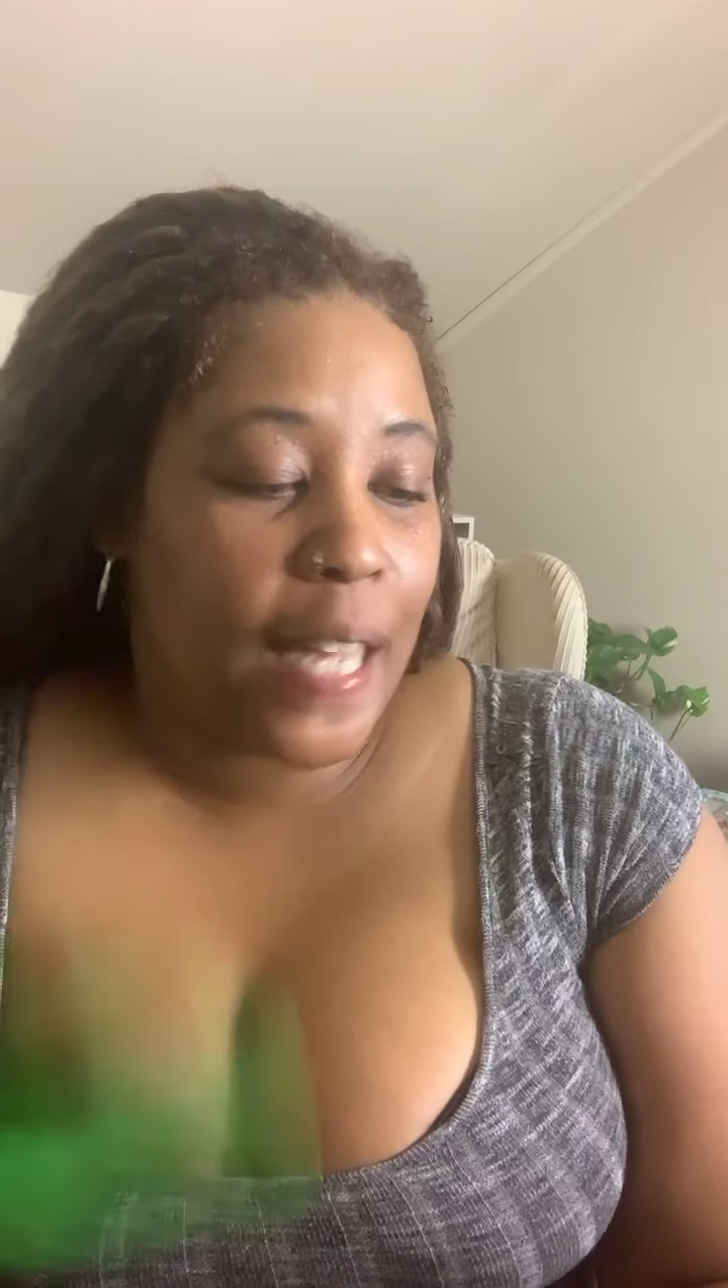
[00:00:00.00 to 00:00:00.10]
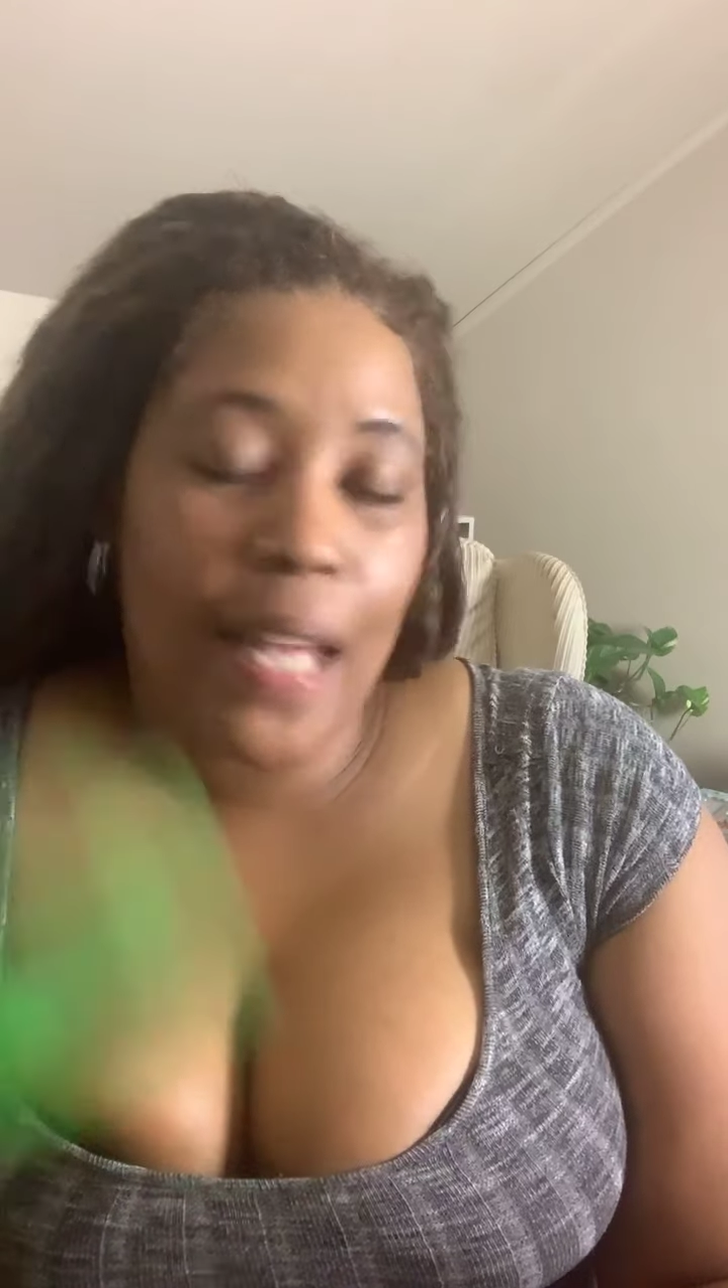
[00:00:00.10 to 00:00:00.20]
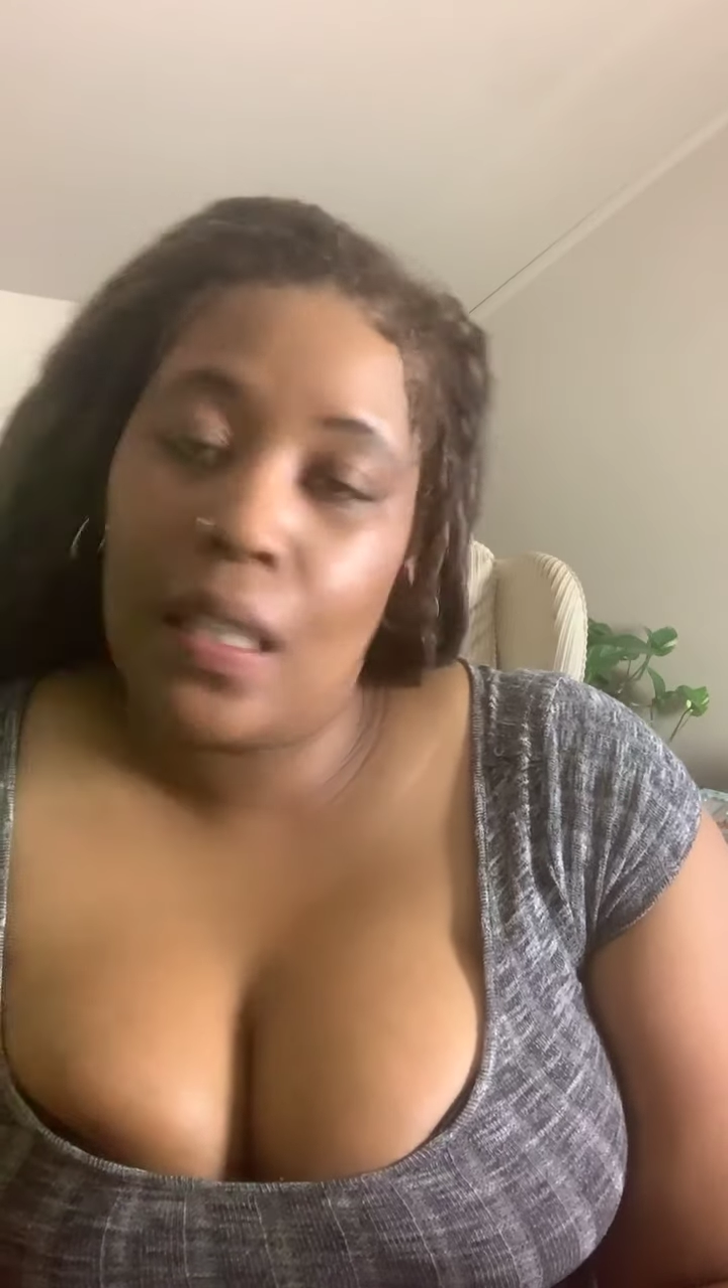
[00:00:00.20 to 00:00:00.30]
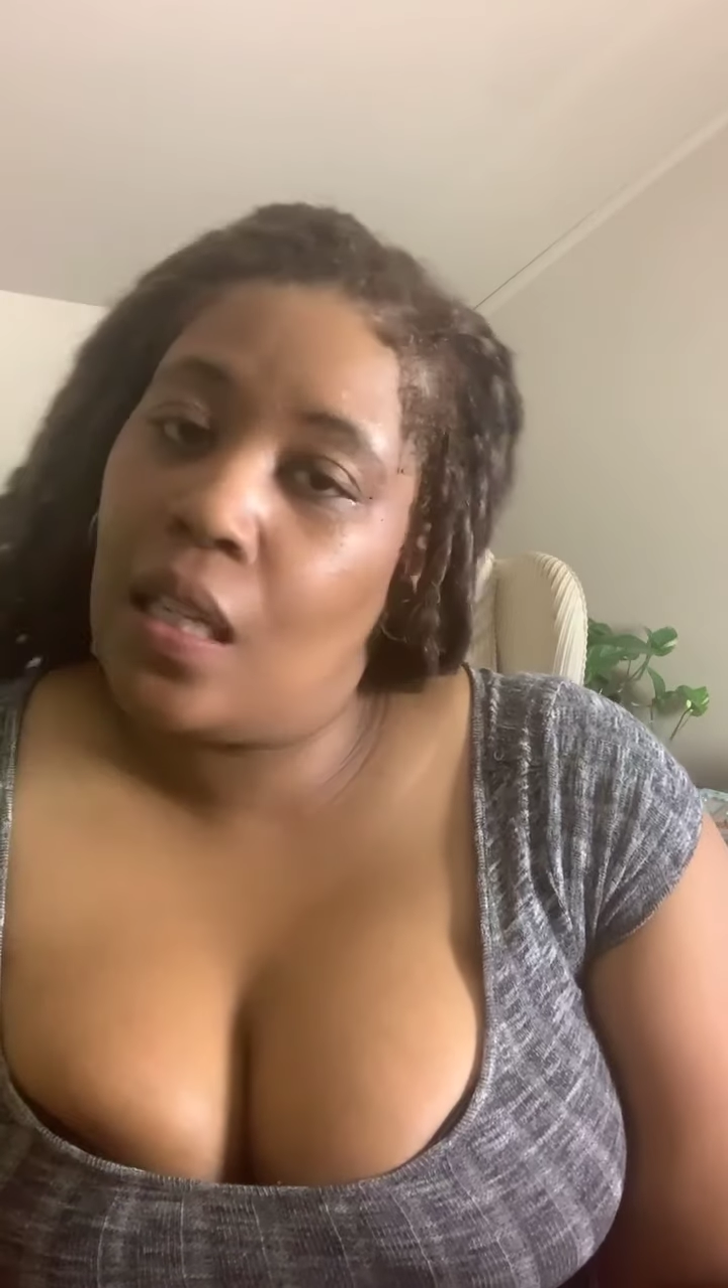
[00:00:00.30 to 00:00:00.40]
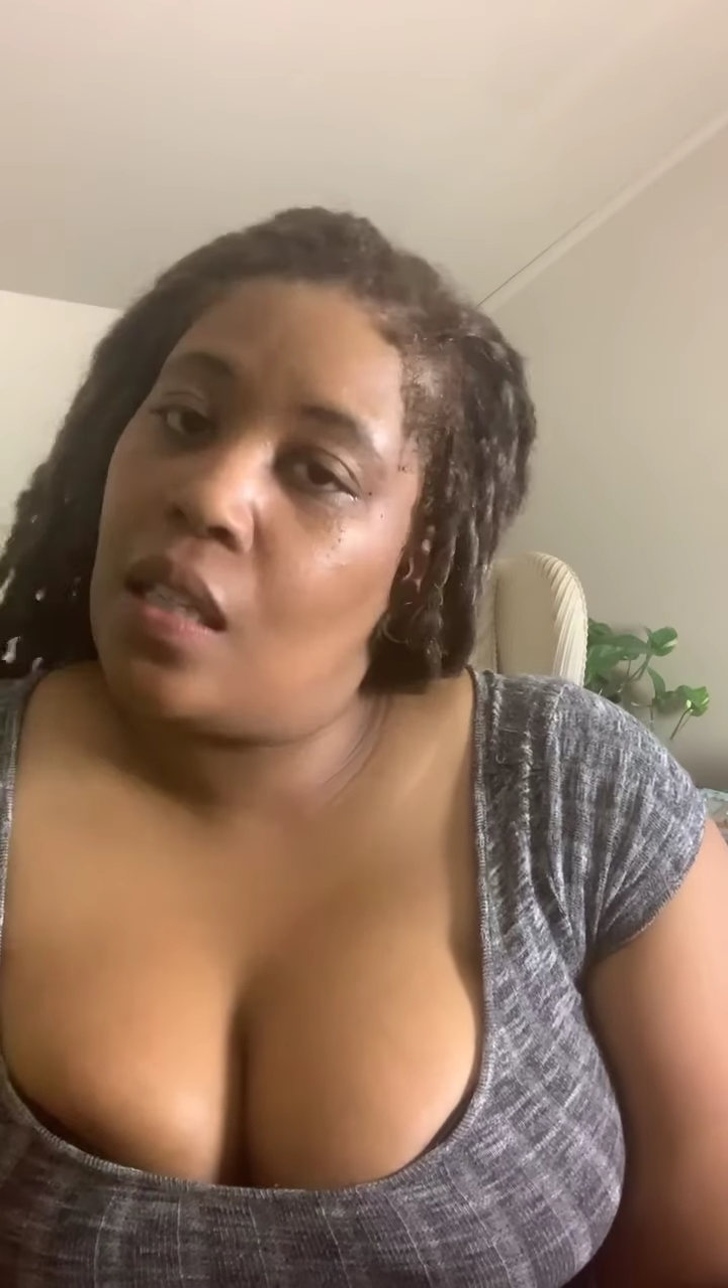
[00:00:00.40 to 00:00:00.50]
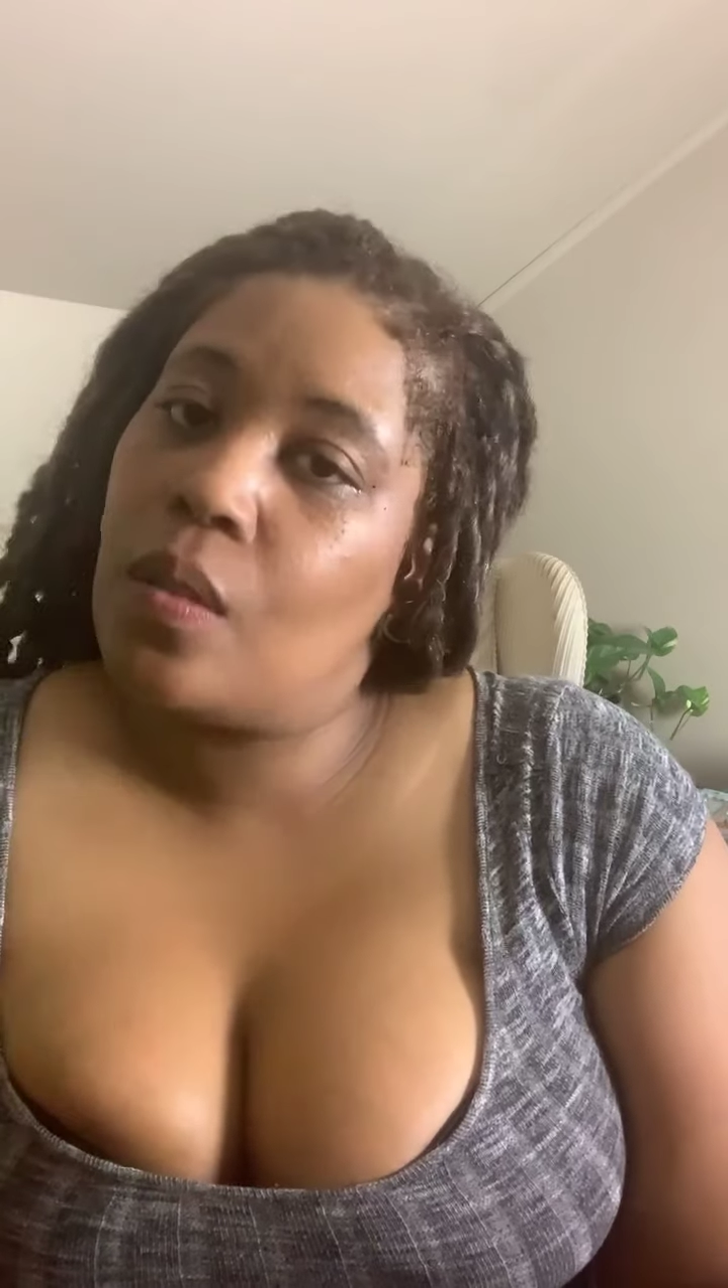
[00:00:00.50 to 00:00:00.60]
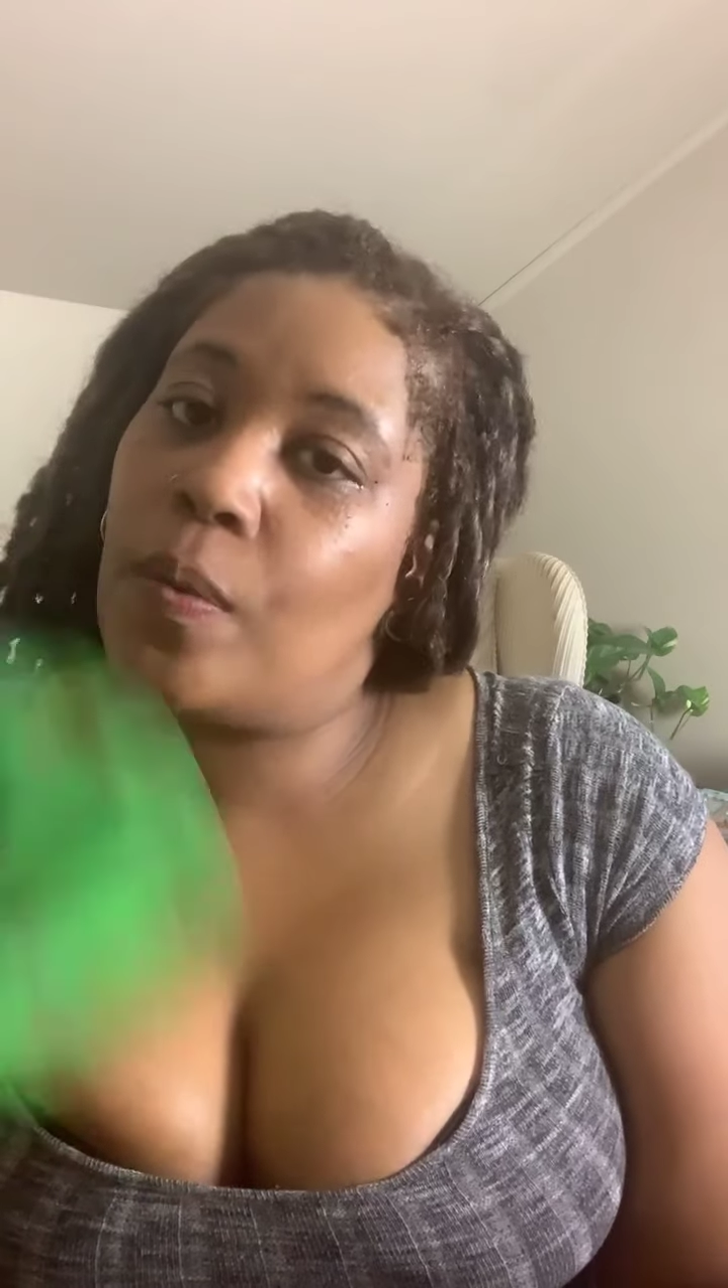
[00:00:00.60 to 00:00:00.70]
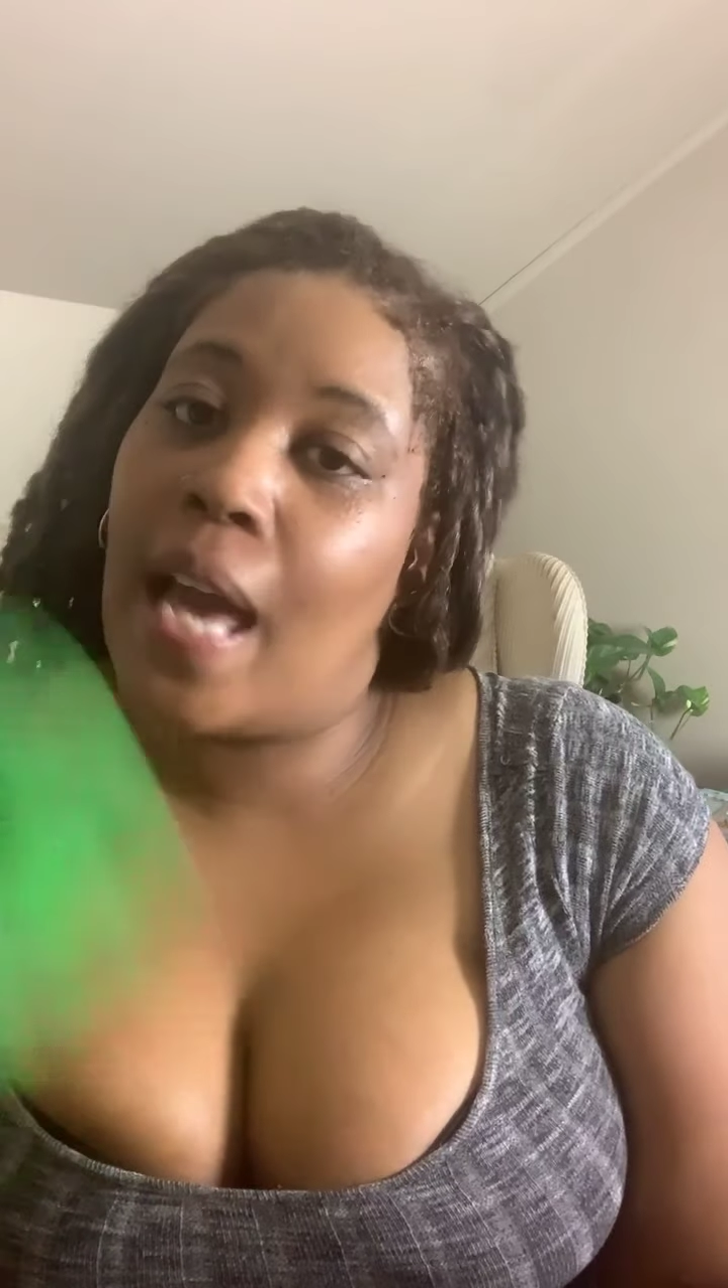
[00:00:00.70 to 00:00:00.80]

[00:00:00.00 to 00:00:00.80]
not least,